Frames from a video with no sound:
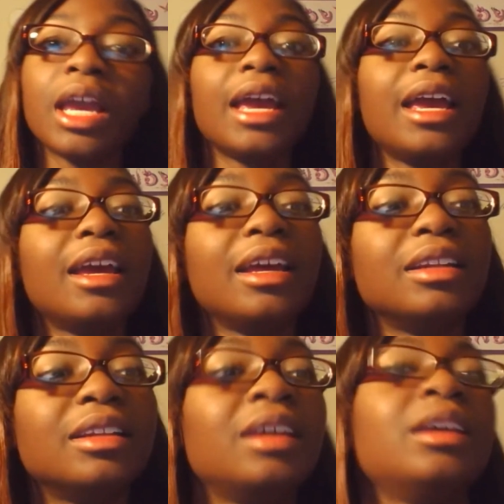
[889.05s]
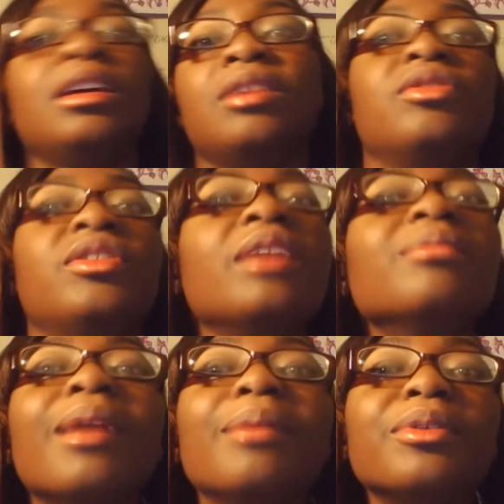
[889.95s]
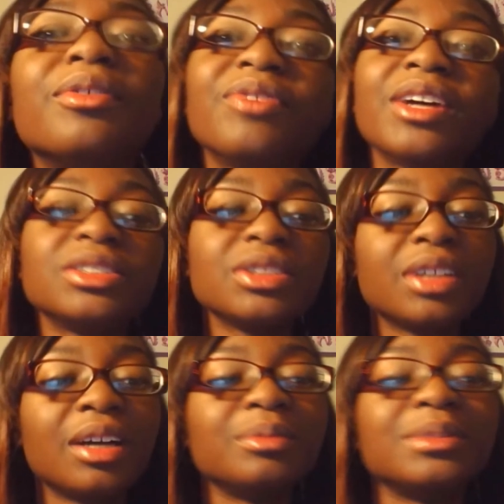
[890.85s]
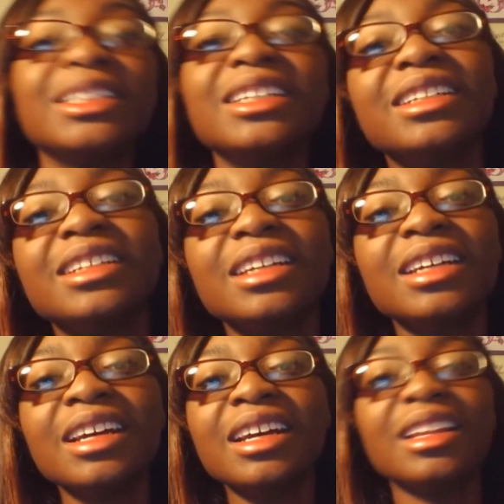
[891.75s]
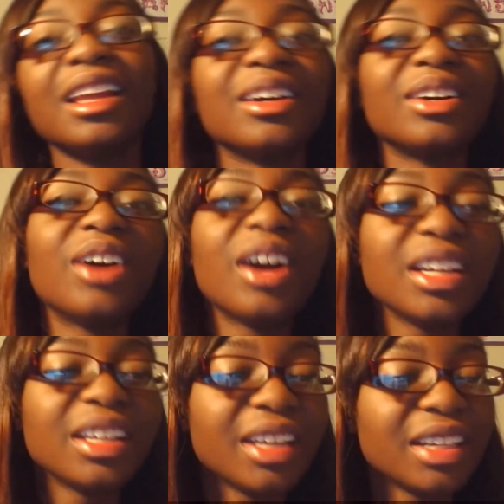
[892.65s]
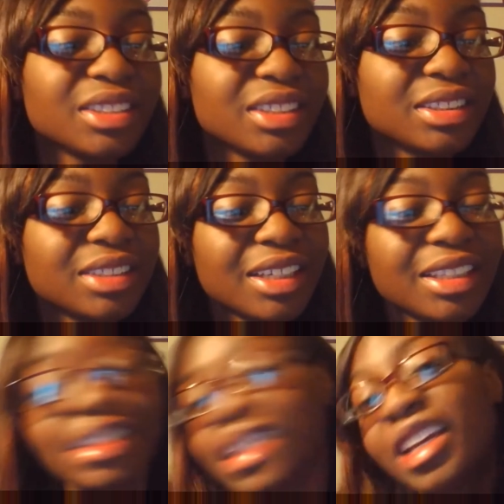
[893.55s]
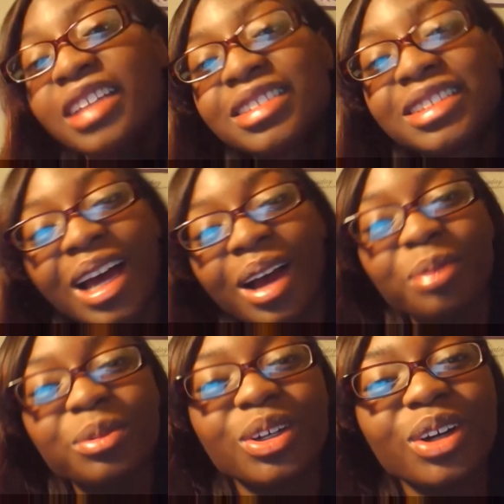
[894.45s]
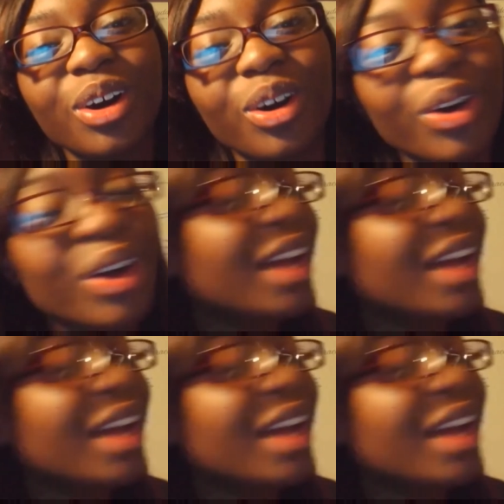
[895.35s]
And then my professor comes in like a guardian angel and says, it's time to go.